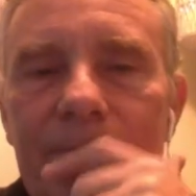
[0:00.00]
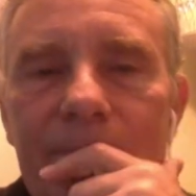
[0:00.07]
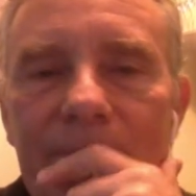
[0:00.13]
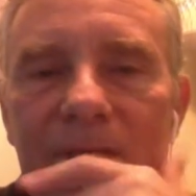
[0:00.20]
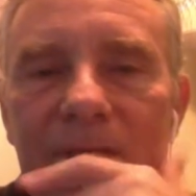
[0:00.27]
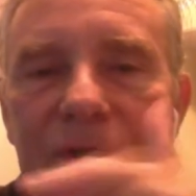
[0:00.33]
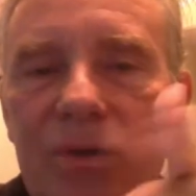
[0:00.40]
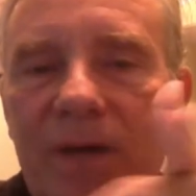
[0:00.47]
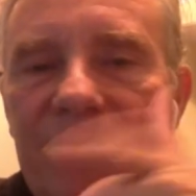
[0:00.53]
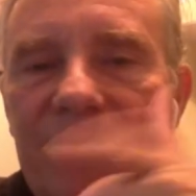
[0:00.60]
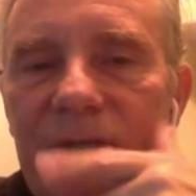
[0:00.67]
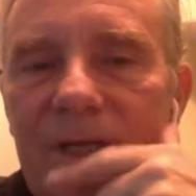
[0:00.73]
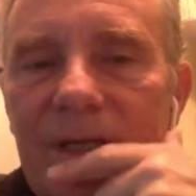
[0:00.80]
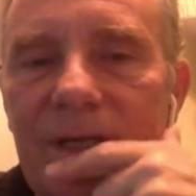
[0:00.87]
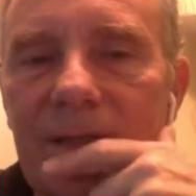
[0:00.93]
Did you have
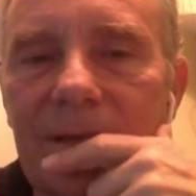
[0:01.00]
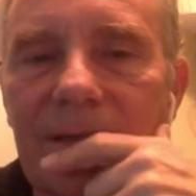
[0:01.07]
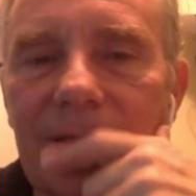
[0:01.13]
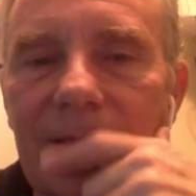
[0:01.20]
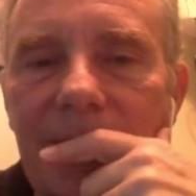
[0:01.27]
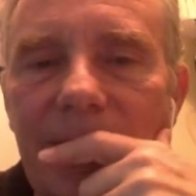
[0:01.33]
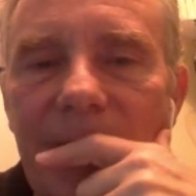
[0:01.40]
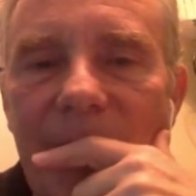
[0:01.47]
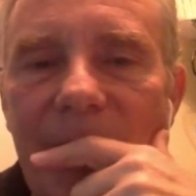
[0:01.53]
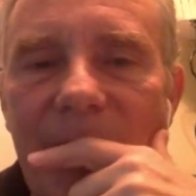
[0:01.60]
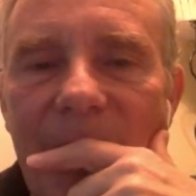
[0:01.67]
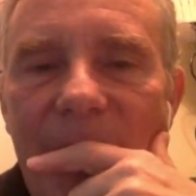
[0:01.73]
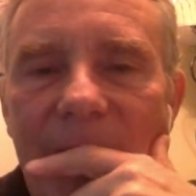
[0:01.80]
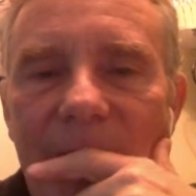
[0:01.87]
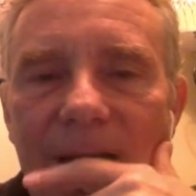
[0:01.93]
to one of the characters is
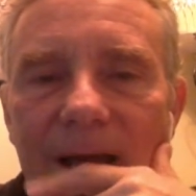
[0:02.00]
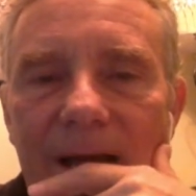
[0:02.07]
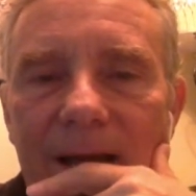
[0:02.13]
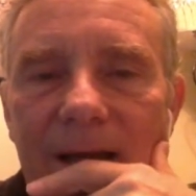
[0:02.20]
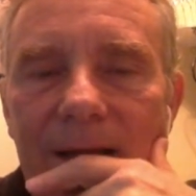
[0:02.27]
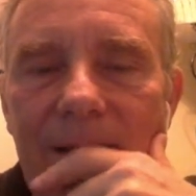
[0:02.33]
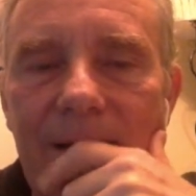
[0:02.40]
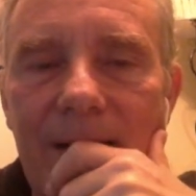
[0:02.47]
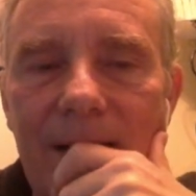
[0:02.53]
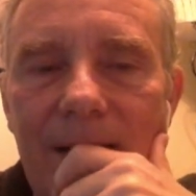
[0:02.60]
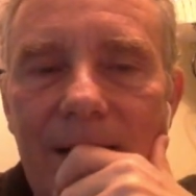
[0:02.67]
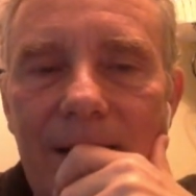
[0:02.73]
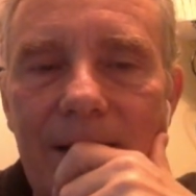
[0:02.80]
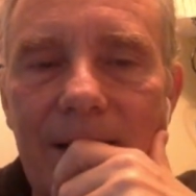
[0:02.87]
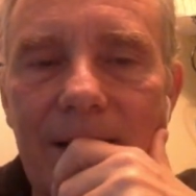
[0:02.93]
actually my dog.
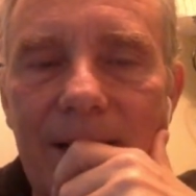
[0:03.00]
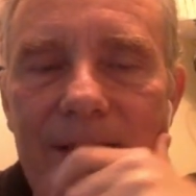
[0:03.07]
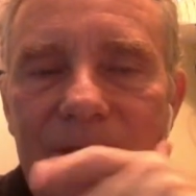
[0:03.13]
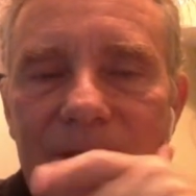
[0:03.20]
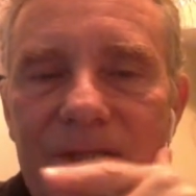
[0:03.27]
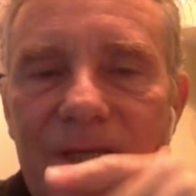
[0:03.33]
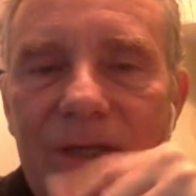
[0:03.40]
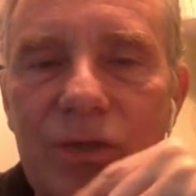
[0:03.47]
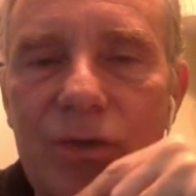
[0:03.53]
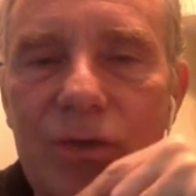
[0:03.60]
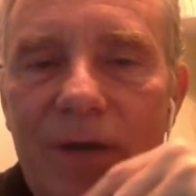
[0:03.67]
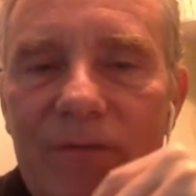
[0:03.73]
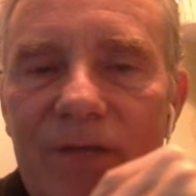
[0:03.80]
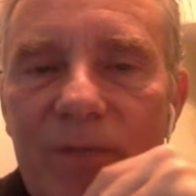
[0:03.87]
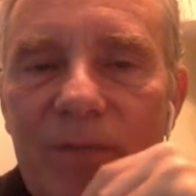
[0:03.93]
I was going to say, did you
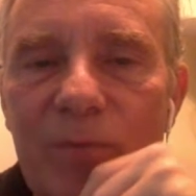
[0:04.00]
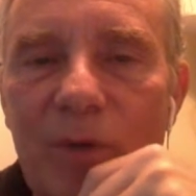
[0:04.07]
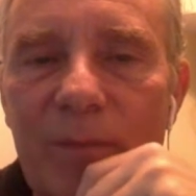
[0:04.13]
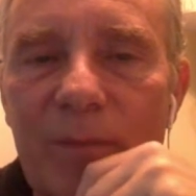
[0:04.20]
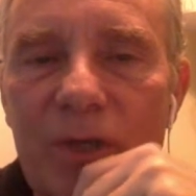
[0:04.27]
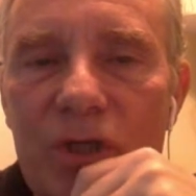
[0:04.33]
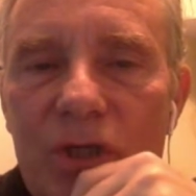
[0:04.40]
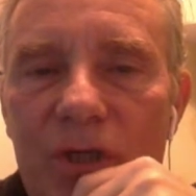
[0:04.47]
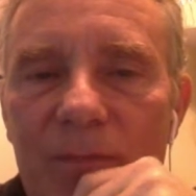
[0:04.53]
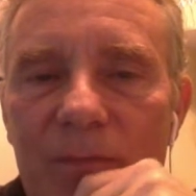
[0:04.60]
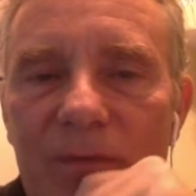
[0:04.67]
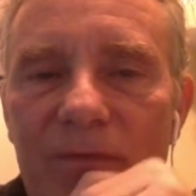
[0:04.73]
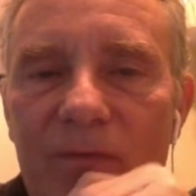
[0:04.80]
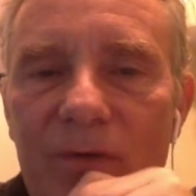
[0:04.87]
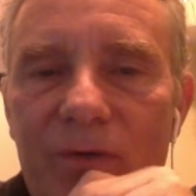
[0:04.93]
have to get permission
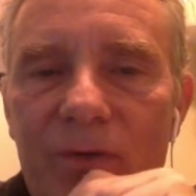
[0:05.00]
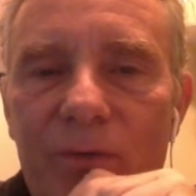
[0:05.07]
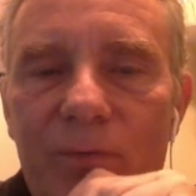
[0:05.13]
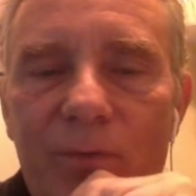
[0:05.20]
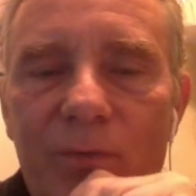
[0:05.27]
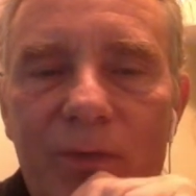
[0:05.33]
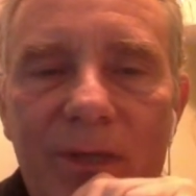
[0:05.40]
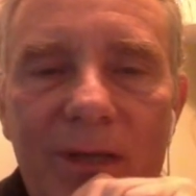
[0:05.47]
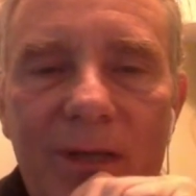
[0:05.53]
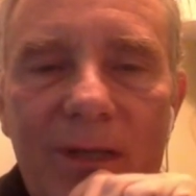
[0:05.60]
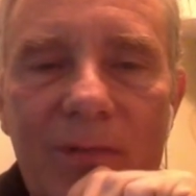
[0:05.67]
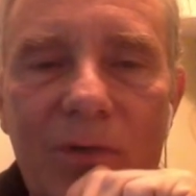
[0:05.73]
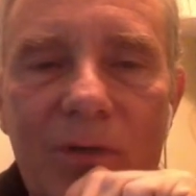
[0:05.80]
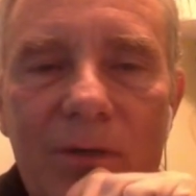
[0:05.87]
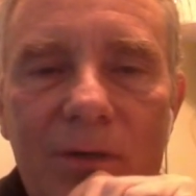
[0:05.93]
before you put that in the
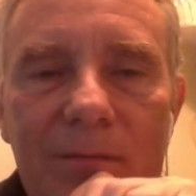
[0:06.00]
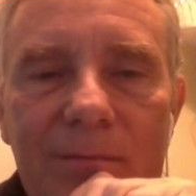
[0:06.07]
book?